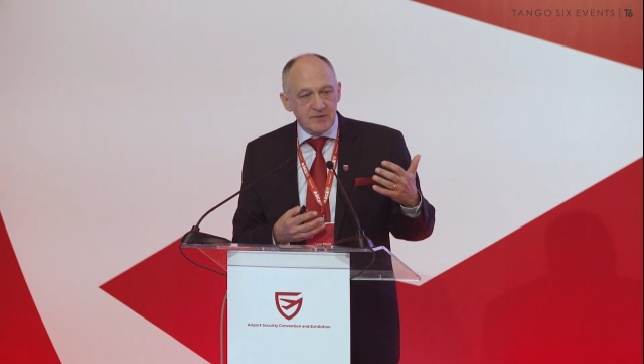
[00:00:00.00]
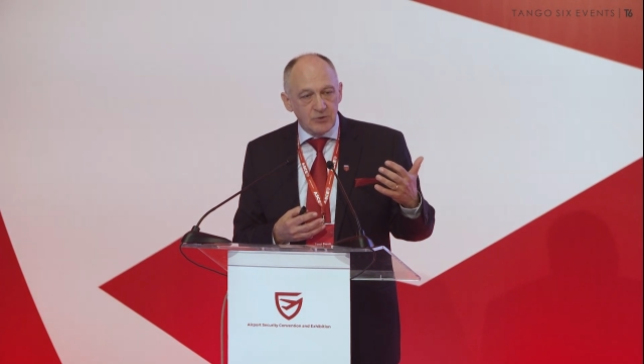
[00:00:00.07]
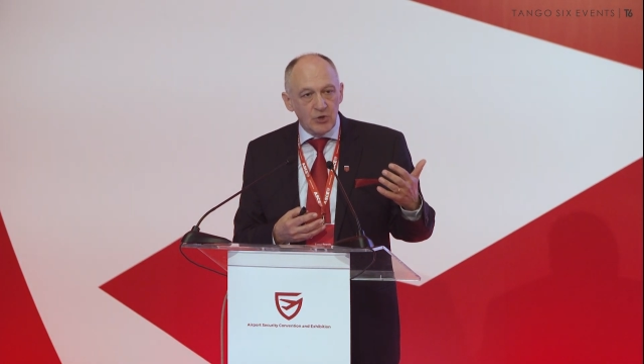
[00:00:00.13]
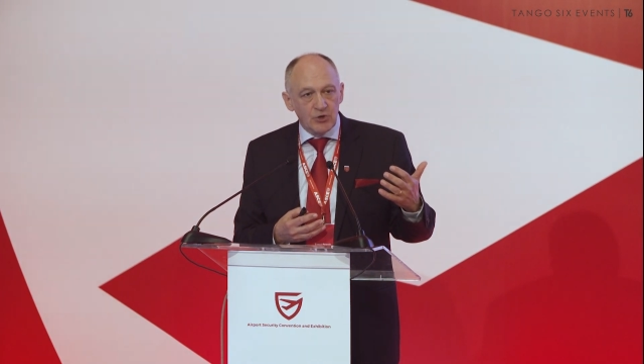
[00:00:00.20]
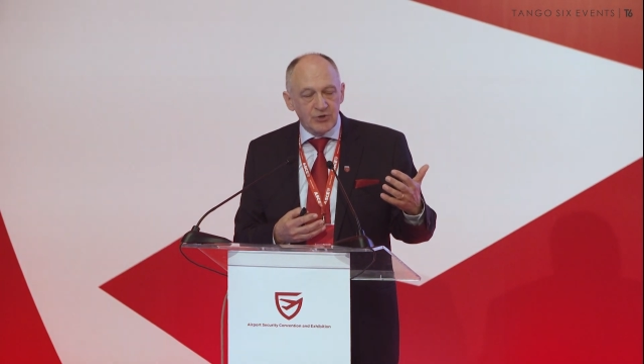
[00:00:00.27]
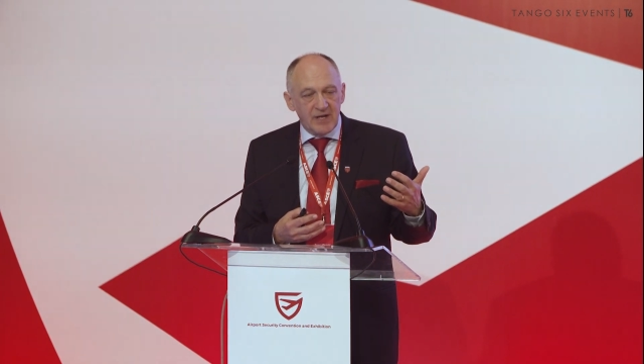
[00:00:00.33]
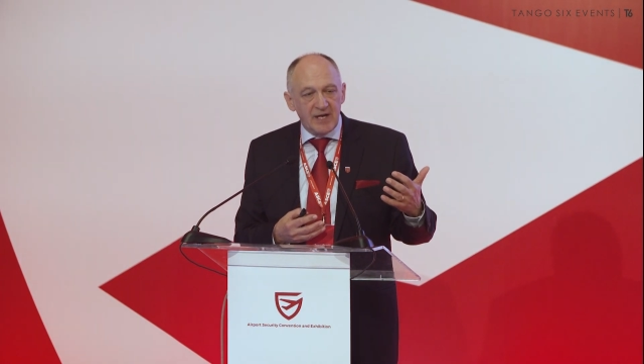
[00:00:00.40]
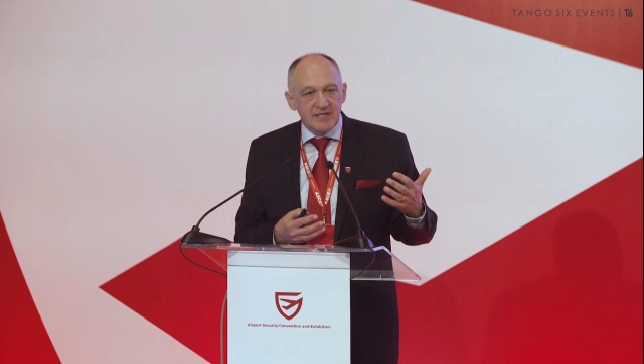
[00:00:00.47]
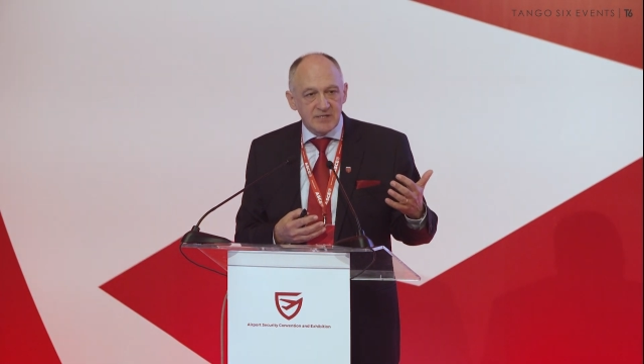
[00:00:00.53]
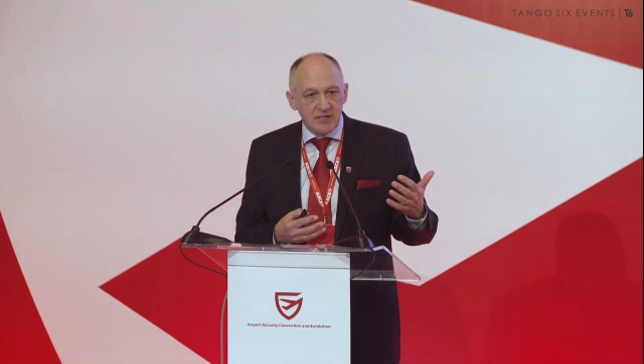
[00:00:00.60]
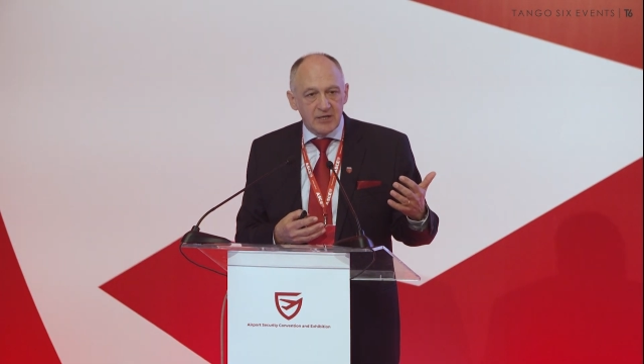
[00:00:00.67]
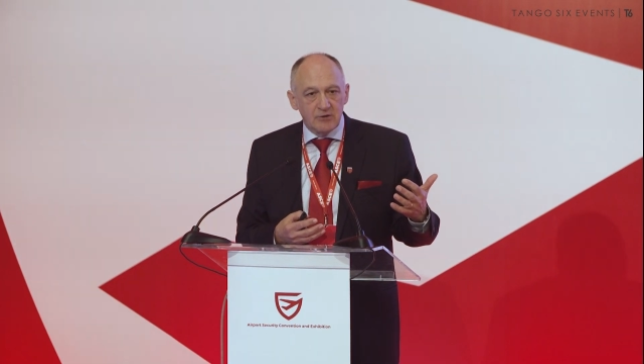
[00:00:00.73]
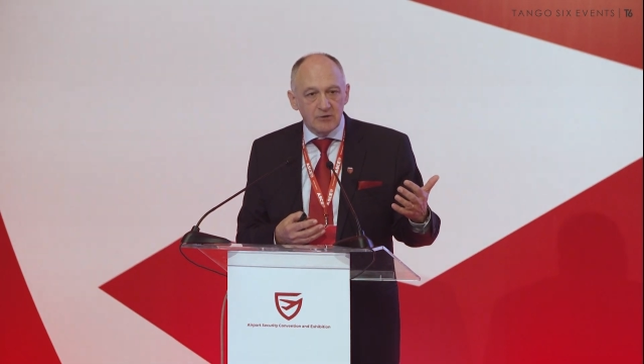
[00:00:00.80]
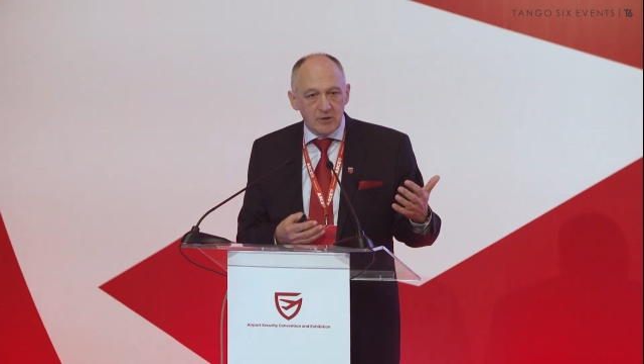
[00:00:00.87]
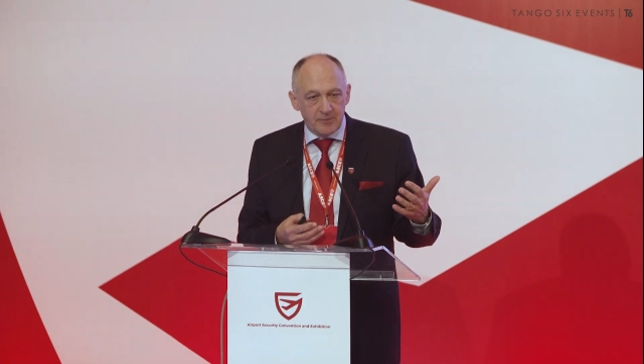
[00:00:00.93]
not as a
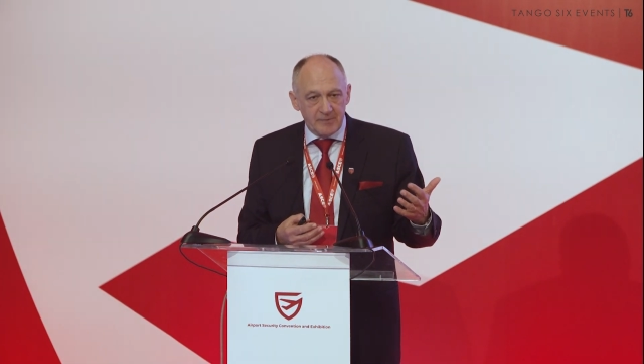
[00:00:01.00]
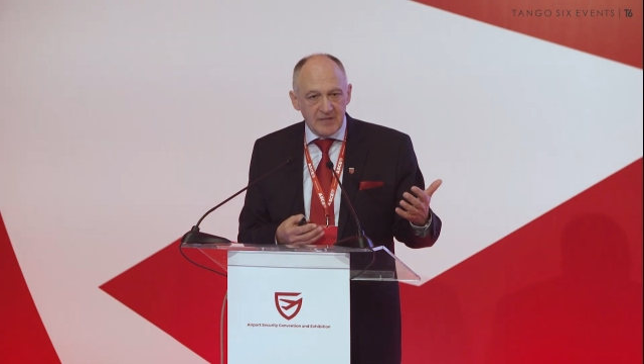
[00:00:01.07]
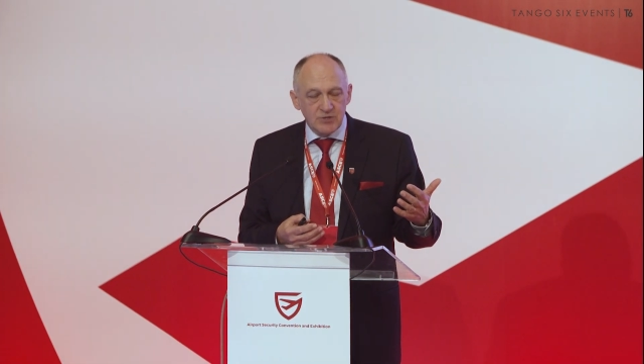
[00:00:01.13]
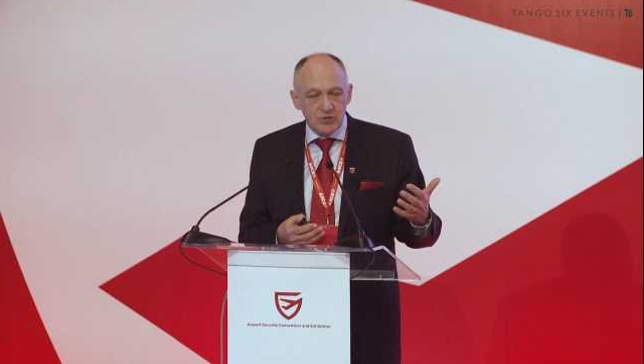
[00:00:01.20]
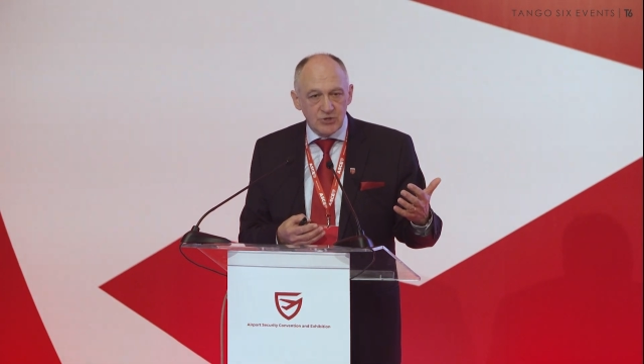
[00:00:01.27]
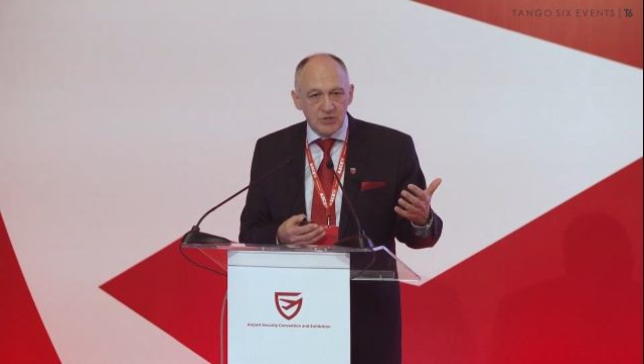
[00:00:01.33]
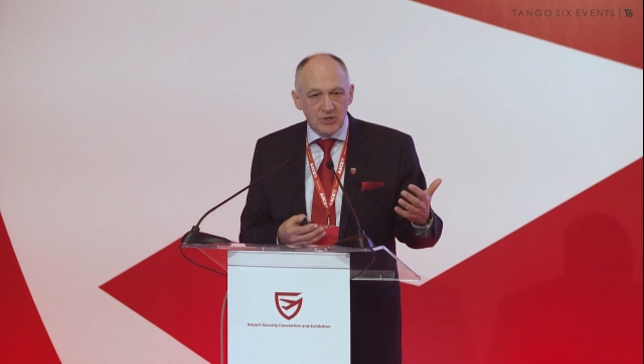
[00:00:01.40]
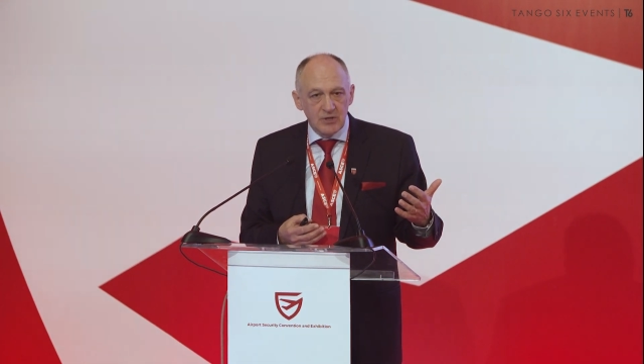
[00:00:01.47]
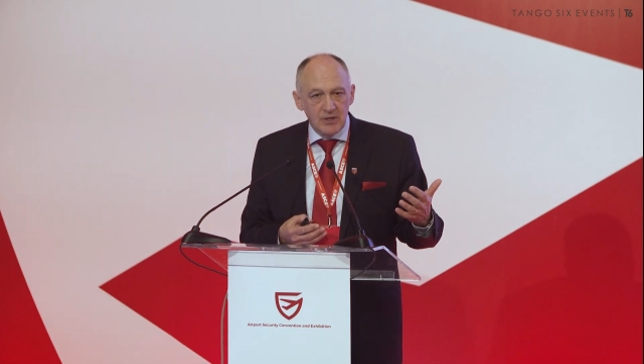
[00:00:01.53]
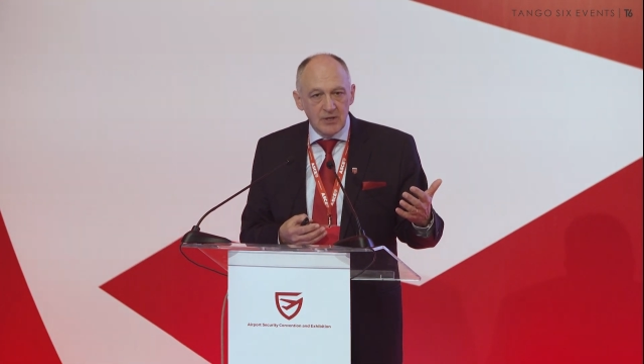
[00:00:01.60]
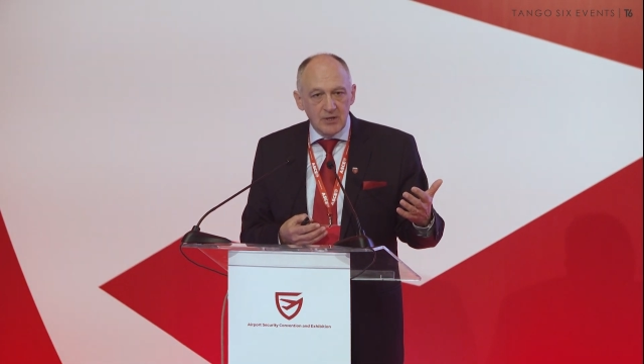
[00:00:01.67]
regular passenger,